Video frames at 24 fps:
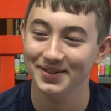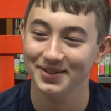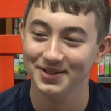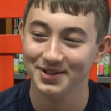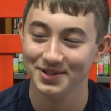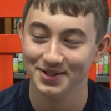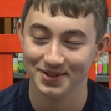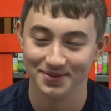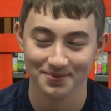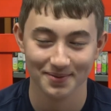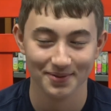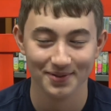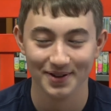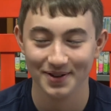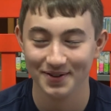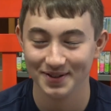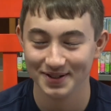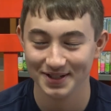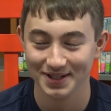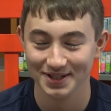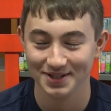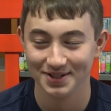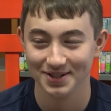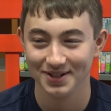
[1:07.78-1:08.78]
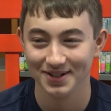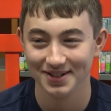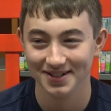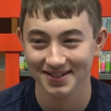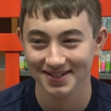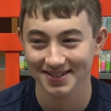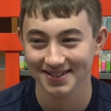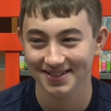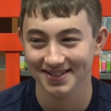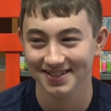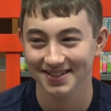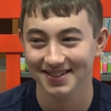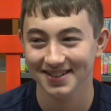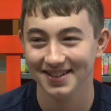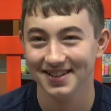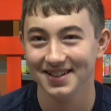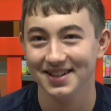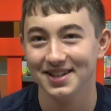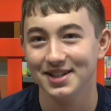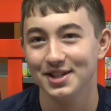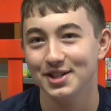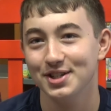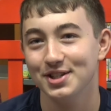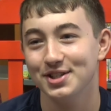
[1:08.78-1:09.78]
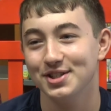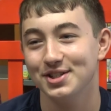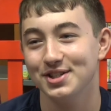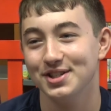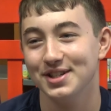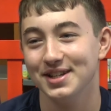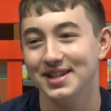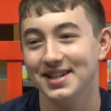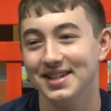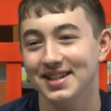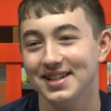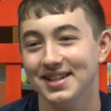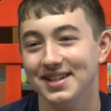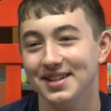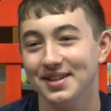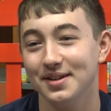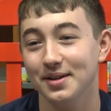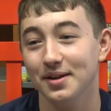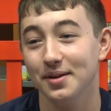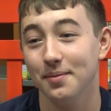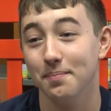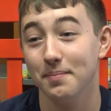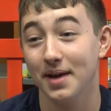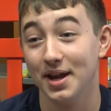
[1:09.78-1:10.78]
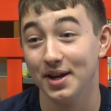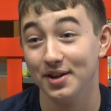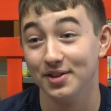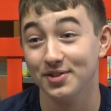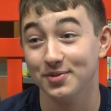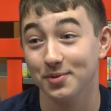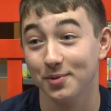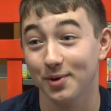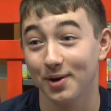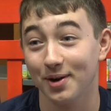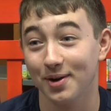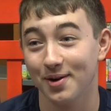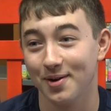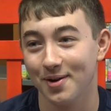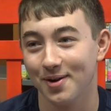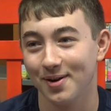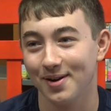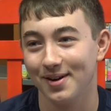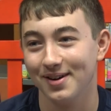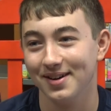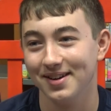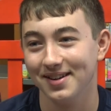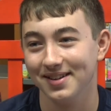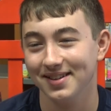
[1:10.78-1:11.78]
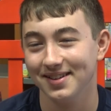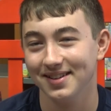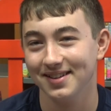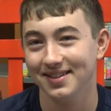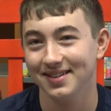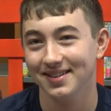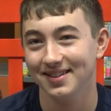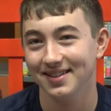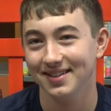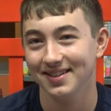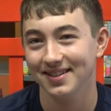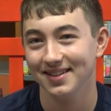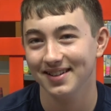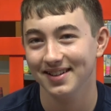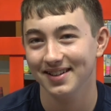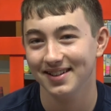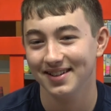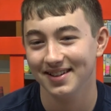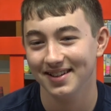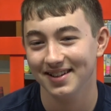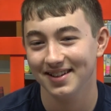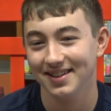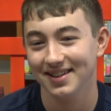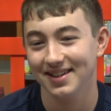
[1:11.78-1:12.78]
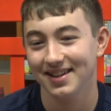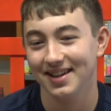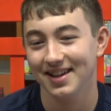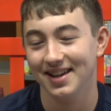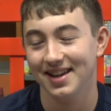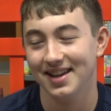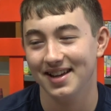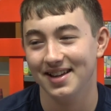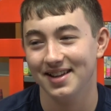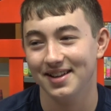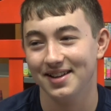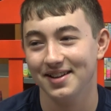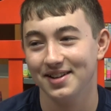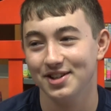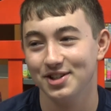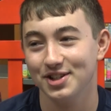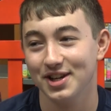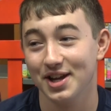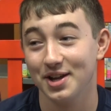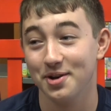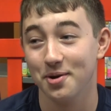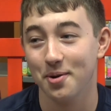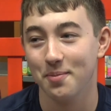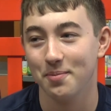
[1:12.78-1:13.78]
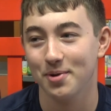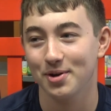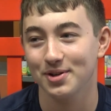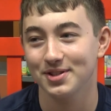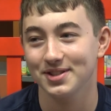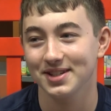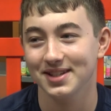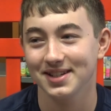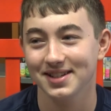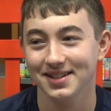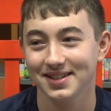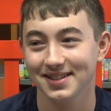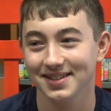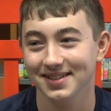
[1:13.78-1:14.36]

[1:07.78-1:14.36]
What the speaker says: she's my favorite teacher. She made us work hard, and she had no mercy.